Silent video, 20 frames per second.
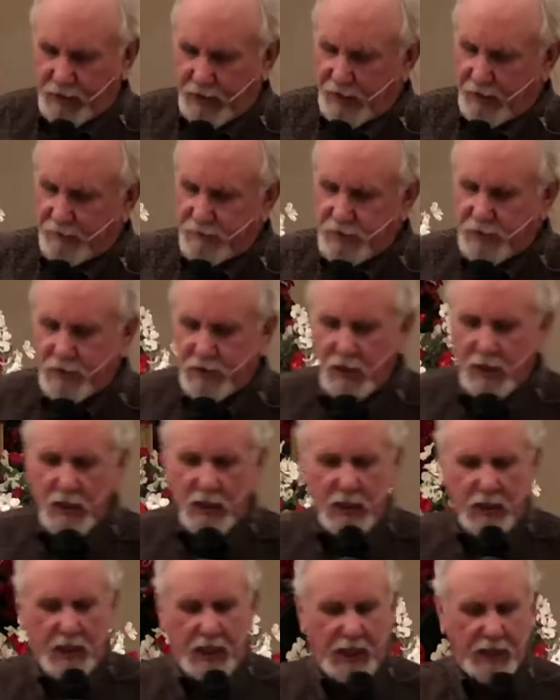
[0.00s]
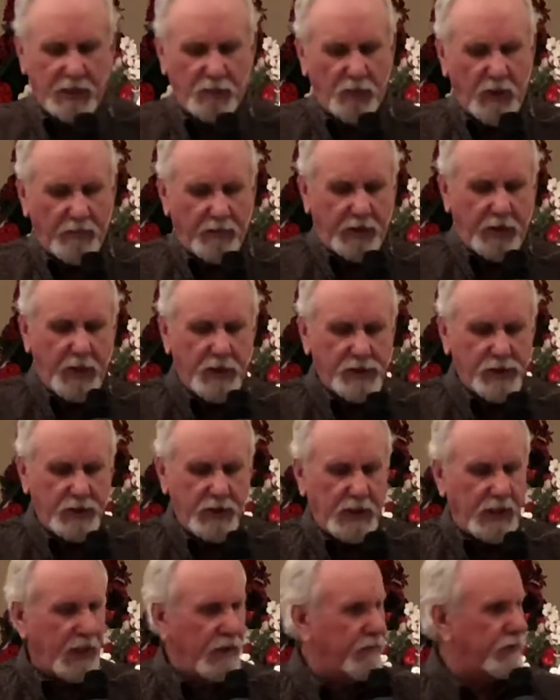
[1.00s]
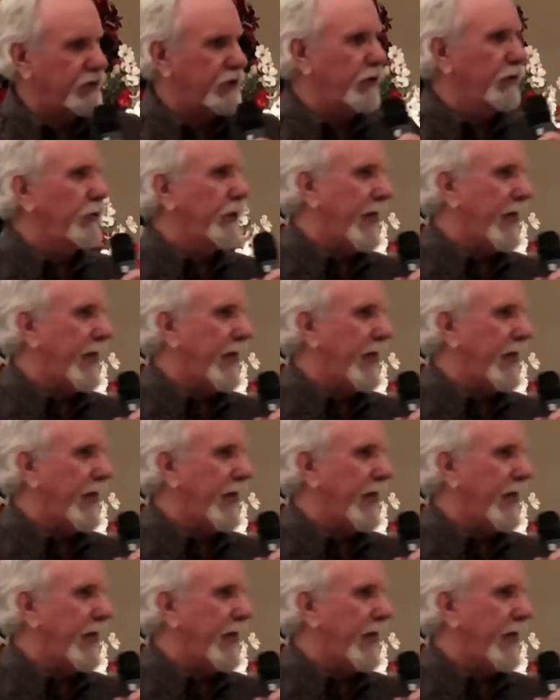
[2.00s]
gifts, in the revelation gifts, you